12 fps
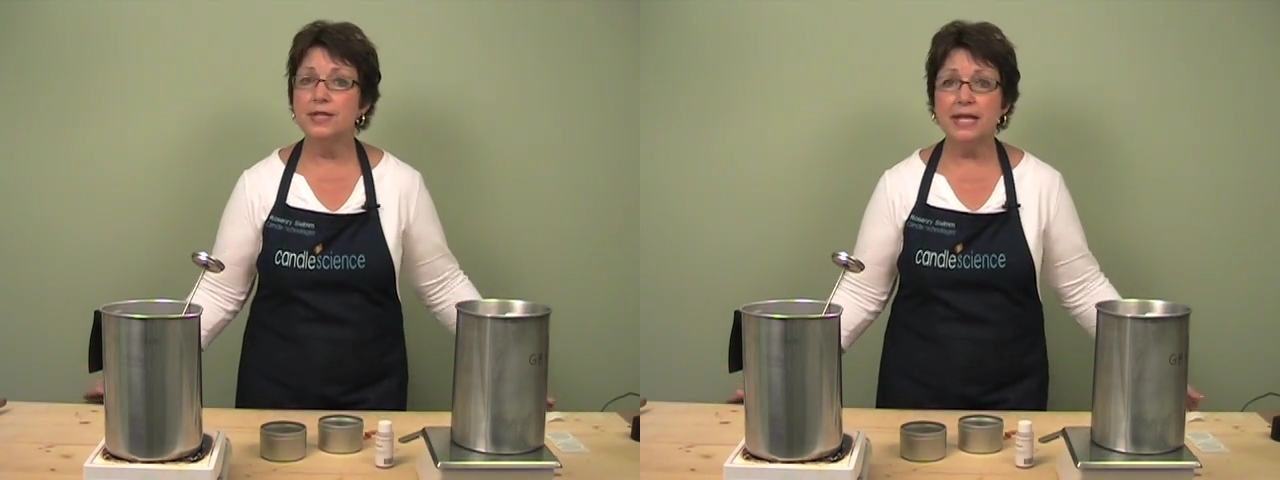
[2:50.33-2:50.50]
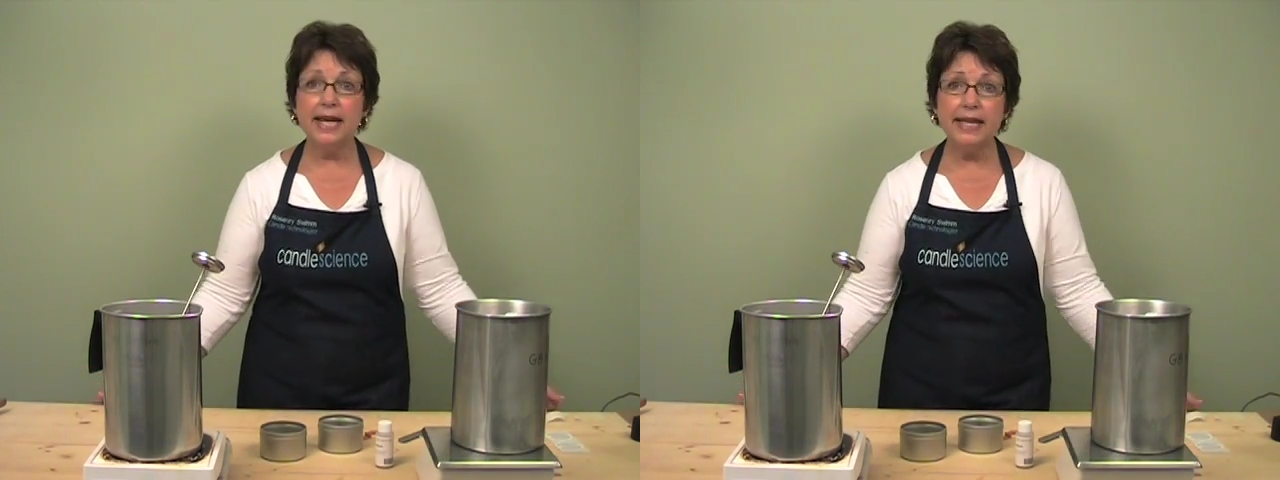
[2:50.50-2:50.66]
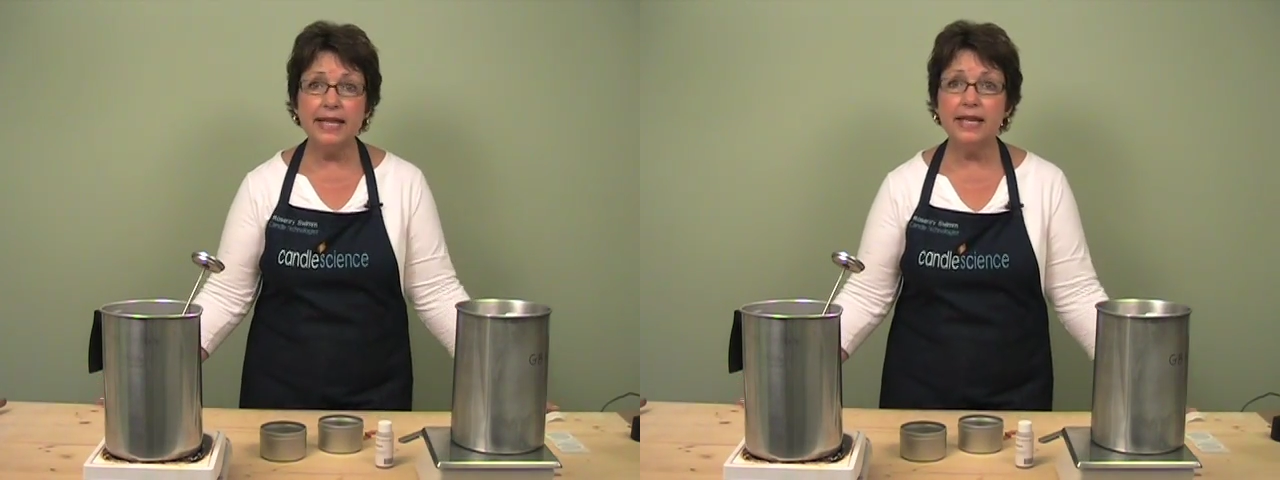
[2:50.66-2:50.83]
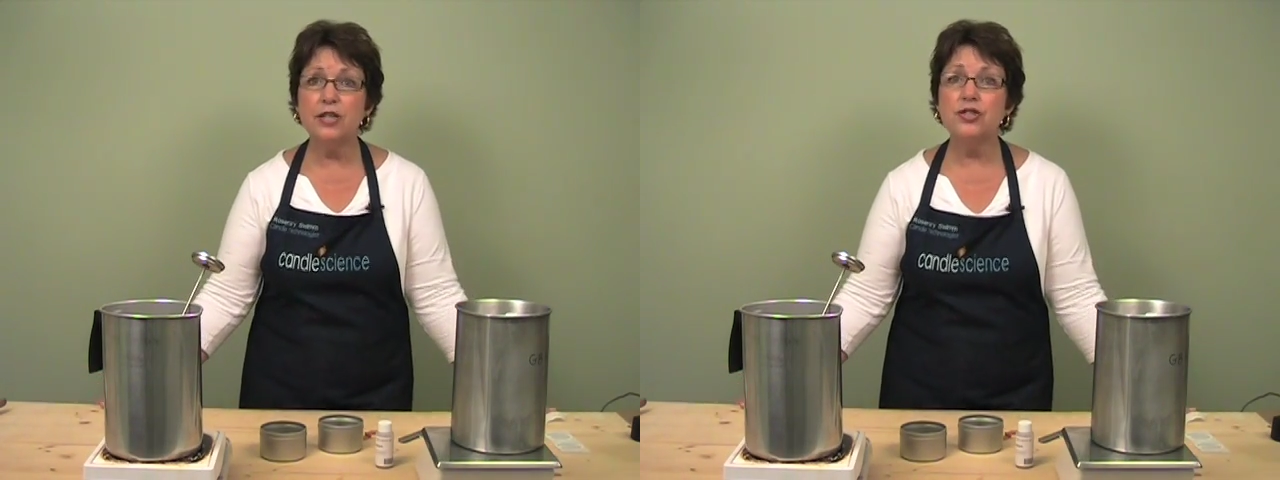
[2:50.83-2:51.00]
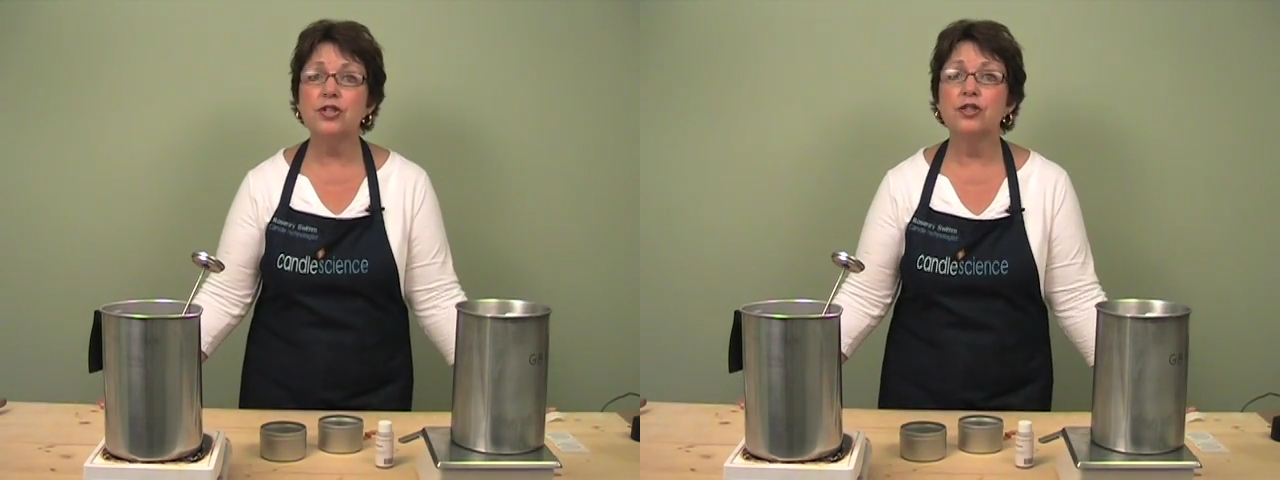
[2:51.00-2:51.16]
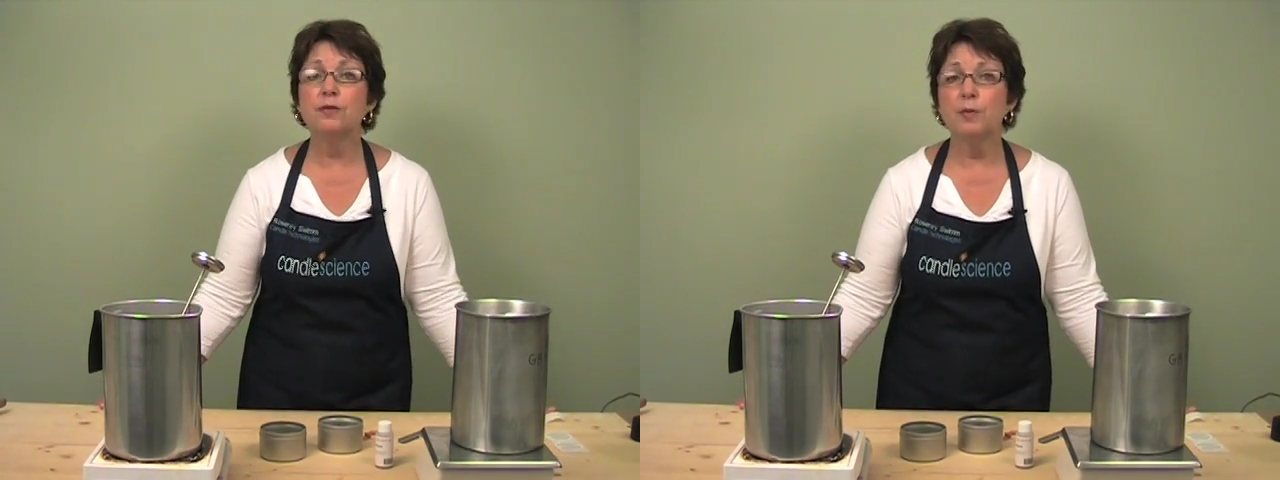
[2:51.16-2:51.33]
any
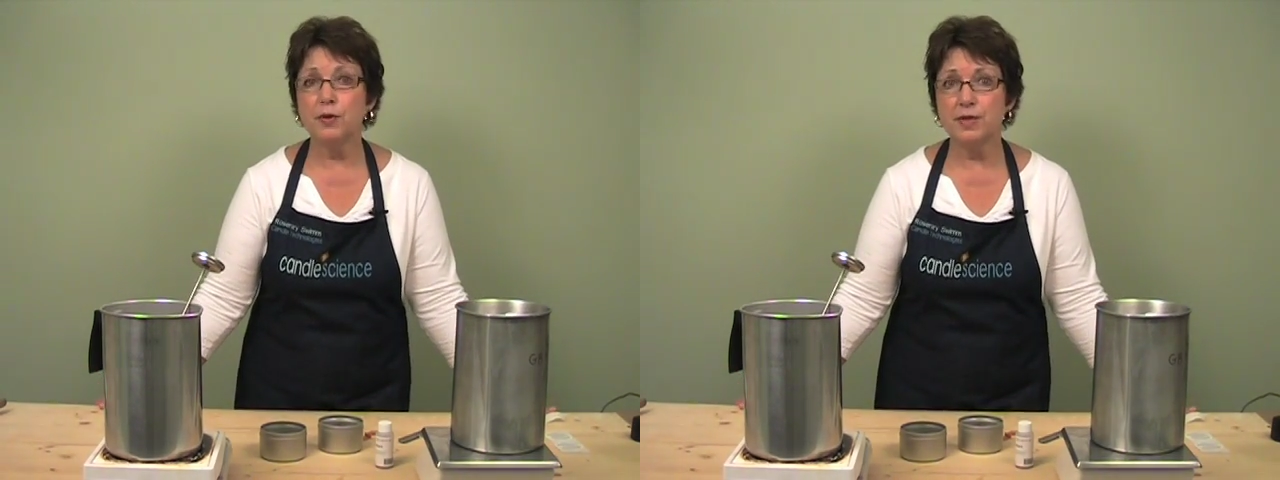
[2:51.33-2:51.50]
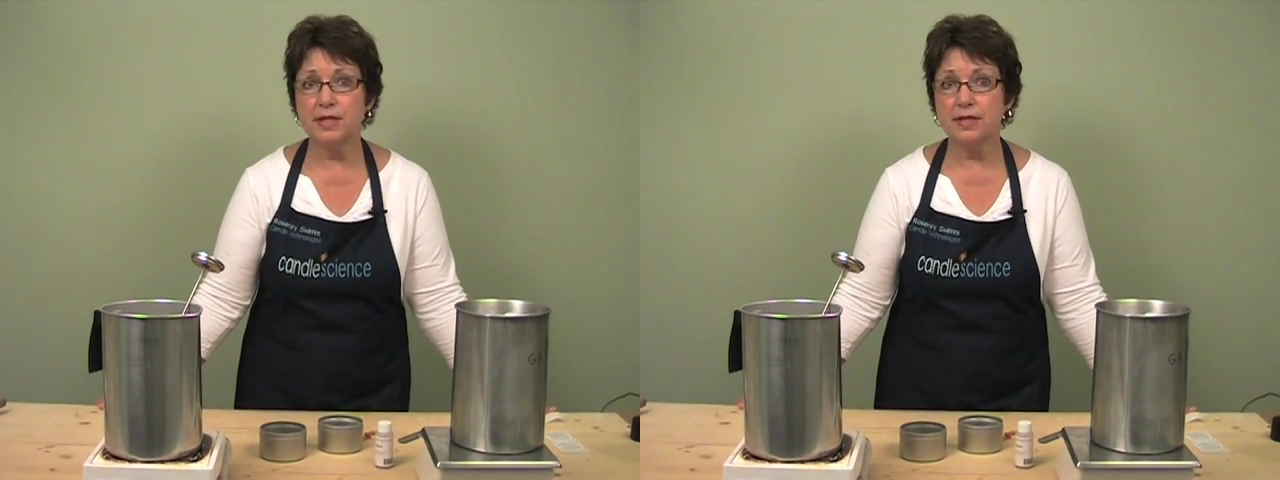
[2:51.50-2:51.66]
kitchen or postal